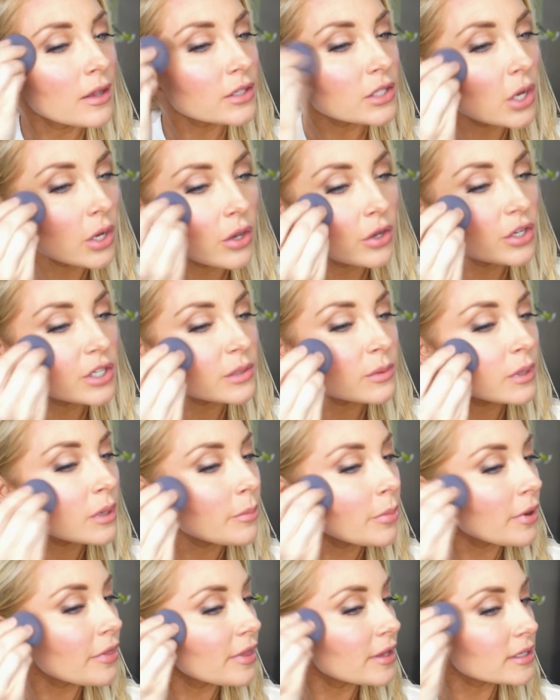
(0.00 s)
So you just want
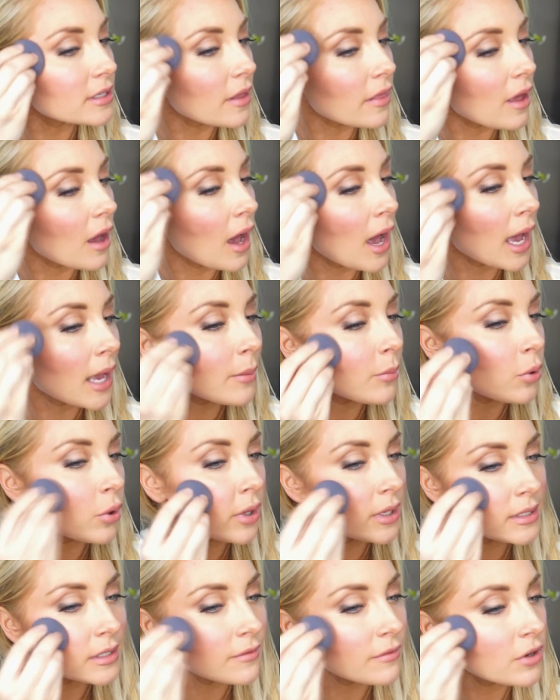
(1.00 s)
to put this on the high
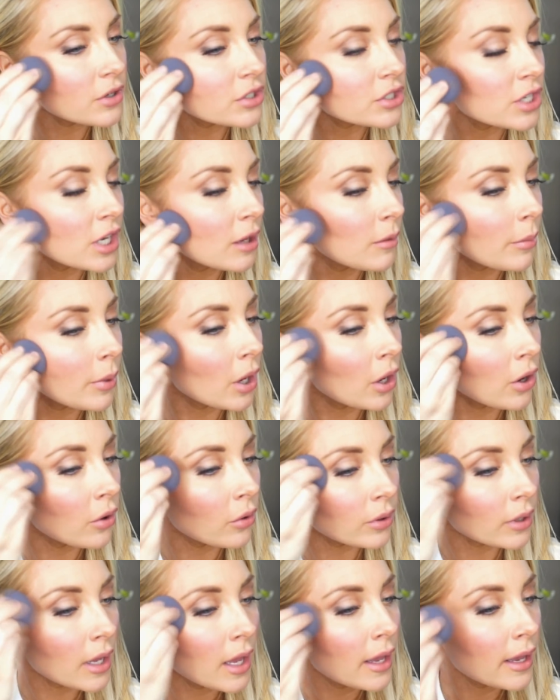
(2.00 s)
points of your
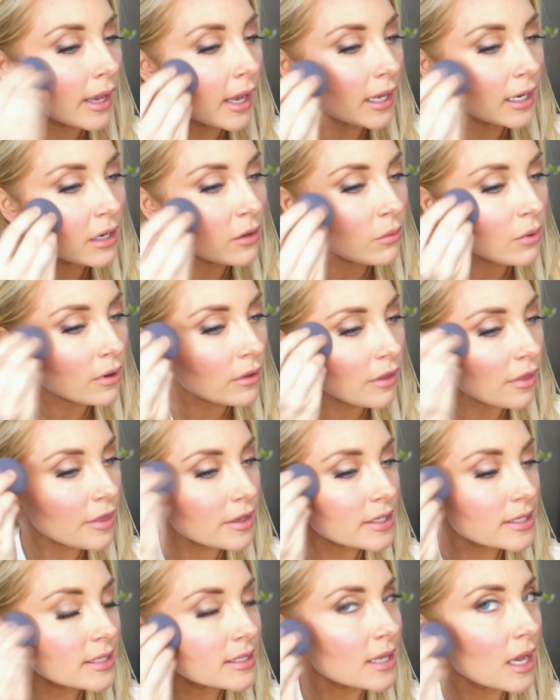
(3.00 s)
cheekbone, anywhere that
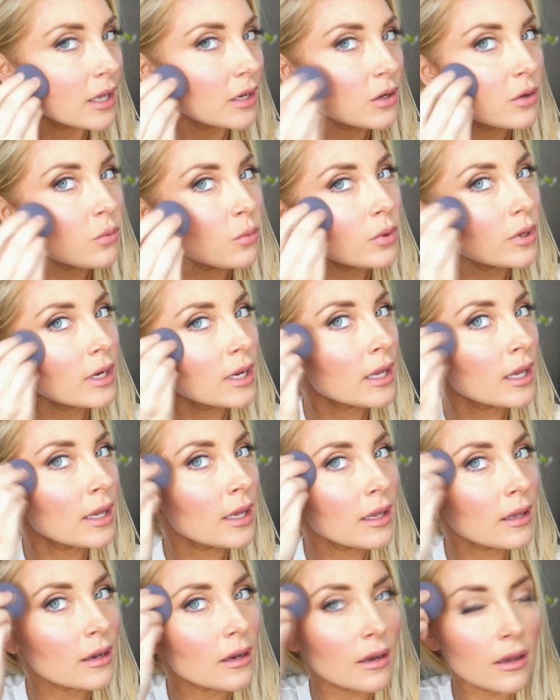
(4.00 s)
the sun would
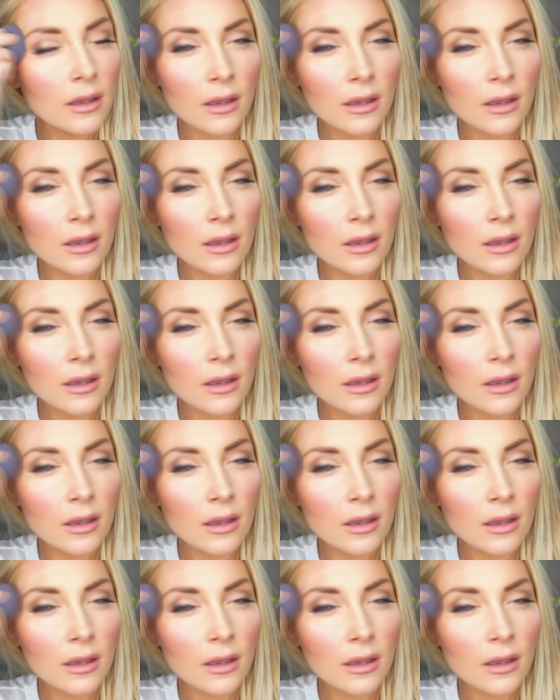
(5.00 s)
hit,